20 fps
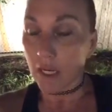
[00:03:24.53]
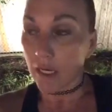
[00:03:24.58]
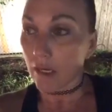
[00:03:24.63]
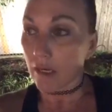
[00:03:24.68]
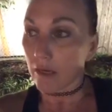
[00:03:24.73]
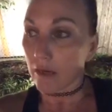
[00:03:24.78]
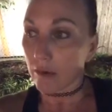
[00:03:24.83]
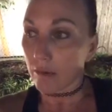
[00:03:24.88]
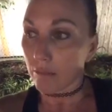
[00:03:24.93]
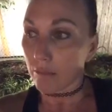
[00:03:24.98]

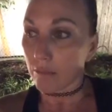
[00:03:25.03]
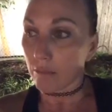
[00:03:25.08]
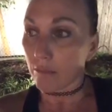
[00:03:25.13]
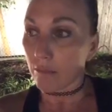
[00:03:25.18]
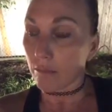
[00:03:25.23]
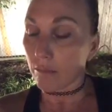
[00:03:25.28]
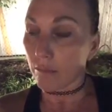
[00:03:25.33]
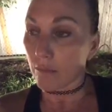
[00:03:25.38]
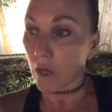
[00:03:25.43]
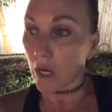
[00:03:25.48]

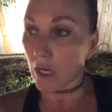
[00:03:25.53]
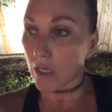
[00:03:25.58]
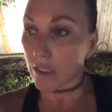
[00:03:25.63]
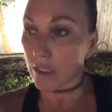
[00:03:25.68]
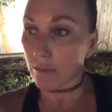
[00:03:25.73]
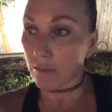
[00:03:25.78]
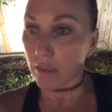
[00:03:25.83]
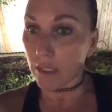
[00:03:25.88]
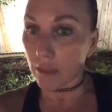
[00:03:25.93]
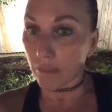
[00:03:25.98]
not
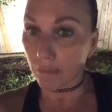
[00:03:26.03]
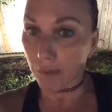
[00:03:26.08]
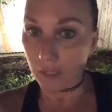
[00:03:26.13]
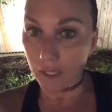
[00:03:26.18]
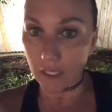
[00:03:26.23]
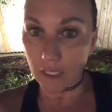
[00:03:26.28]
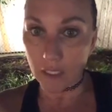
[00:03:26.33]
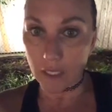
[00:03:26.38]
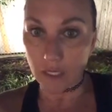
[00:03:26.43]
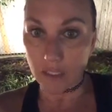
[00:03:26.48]
to
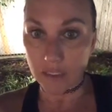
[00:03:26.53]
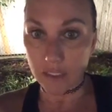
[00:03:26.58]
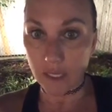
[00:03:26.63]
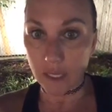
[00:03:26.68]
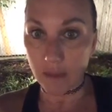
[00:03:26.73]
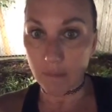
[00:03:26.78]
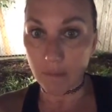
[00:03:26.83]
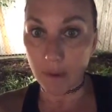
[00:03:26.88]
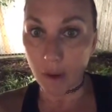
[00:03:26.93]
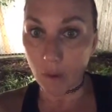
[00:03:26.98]
manipulate, not to
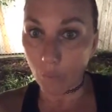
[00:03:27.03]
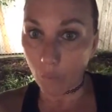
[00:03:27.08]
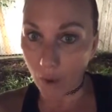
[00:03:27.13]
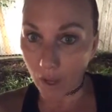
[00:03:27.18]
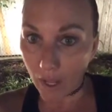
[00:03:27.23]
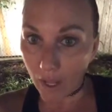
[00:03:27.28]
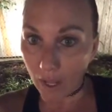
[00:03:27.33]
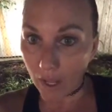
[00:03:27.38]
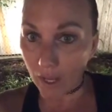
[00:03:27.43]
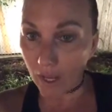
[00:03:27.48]
get my
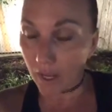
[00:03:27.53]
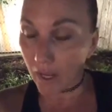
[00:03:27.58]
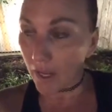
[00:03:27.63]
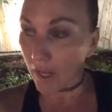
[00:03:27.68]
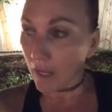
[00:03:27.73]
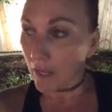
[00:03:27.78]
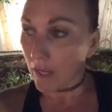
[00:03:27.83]
way,